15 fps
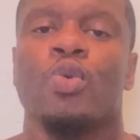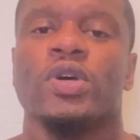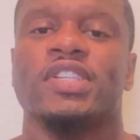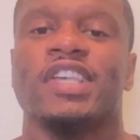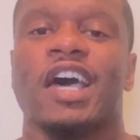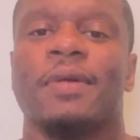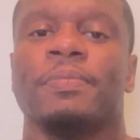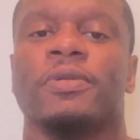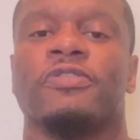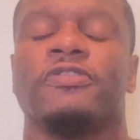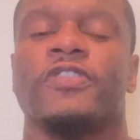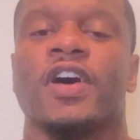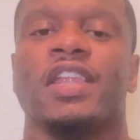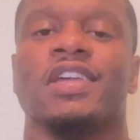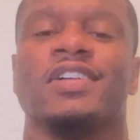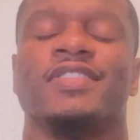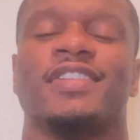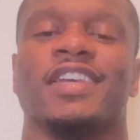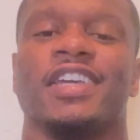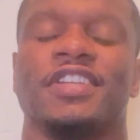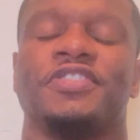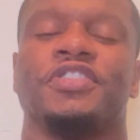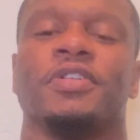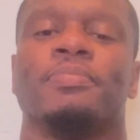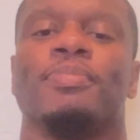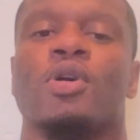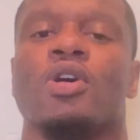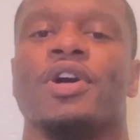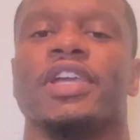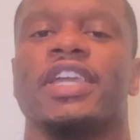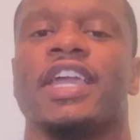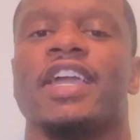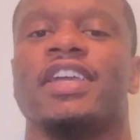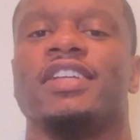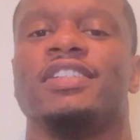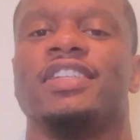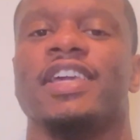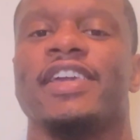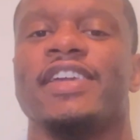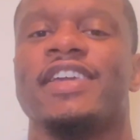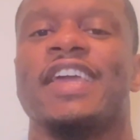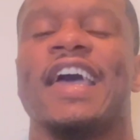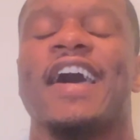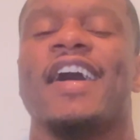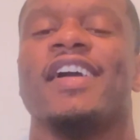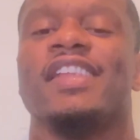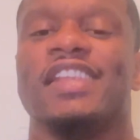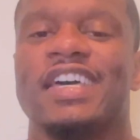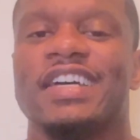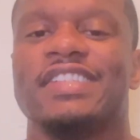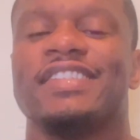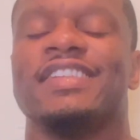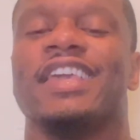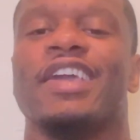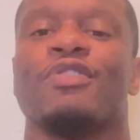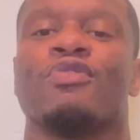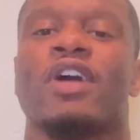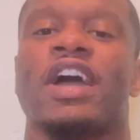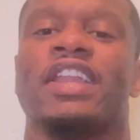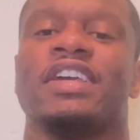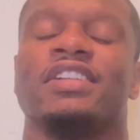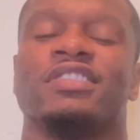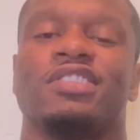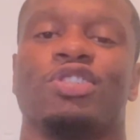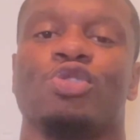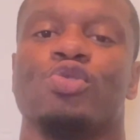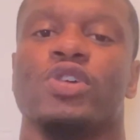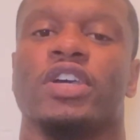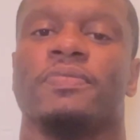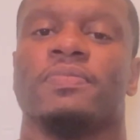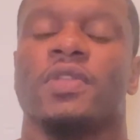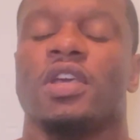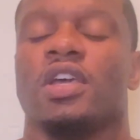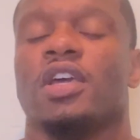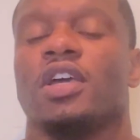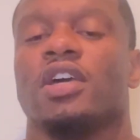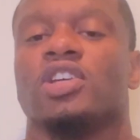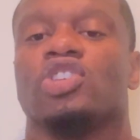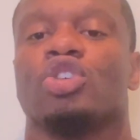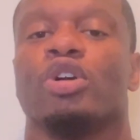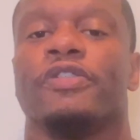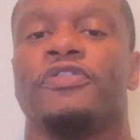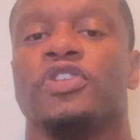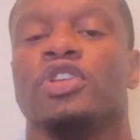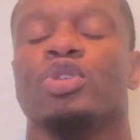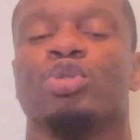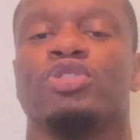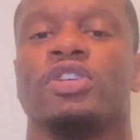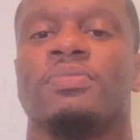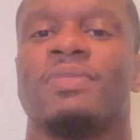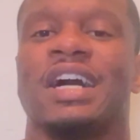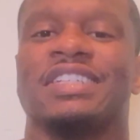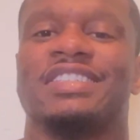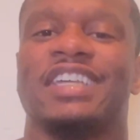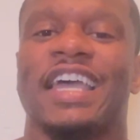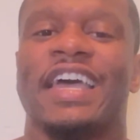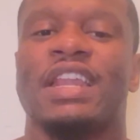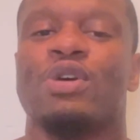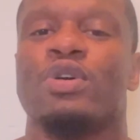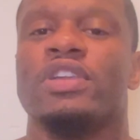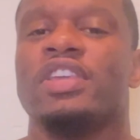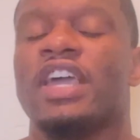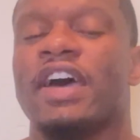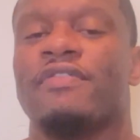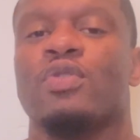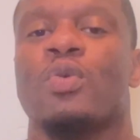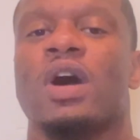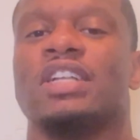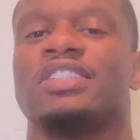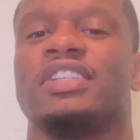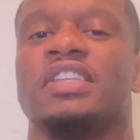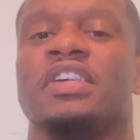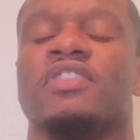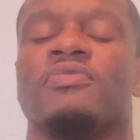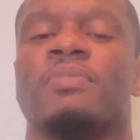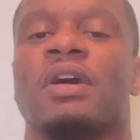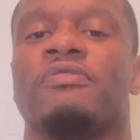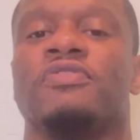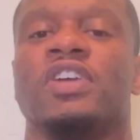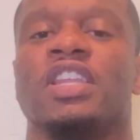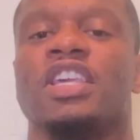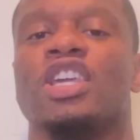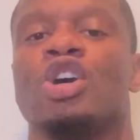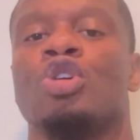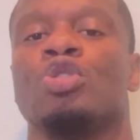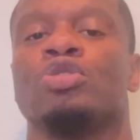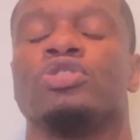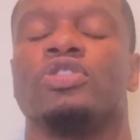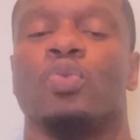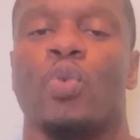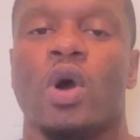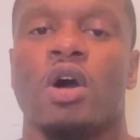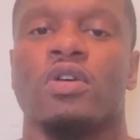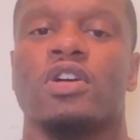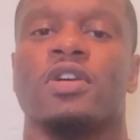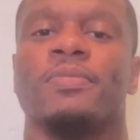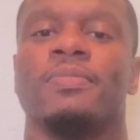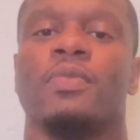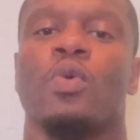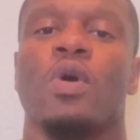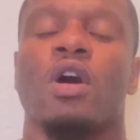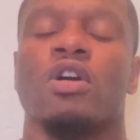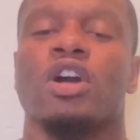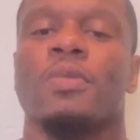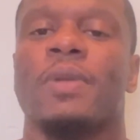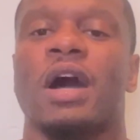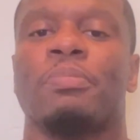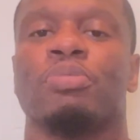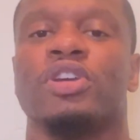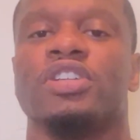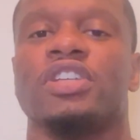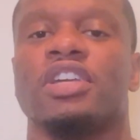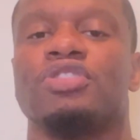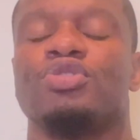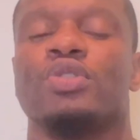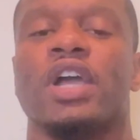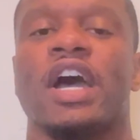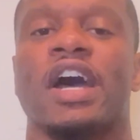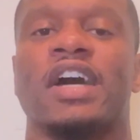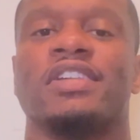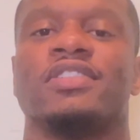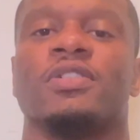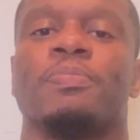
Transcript: What's happening, fellas? It's your boy KD. Let's get right into it. So if you're new to my channel and you haven't watched any of my videos, welcome. I appreciate you guys.